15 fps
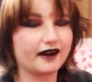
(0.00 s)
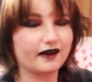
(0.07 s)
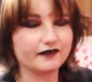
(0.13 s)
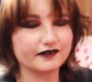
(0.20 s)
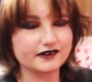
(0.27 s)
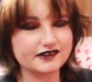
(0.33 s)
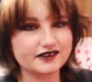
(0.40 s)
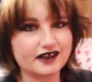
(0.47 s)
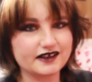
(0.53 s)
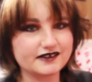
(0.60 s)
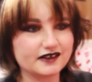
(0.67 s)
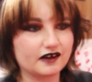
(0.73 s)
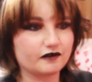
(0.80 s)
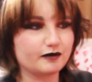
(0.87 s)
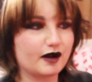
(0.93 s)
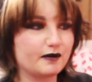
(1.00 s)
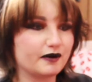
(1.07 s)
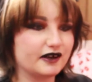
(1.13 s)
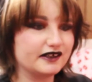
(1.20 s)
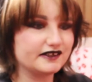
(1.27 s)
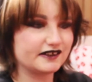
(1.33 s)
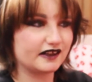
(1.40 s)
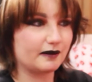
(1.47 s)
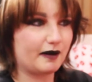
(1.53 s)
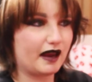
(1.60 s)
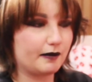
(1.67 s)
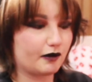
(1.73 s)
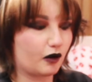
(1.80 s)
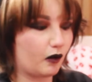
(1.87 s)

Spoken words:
out the sizing of my prints and the paper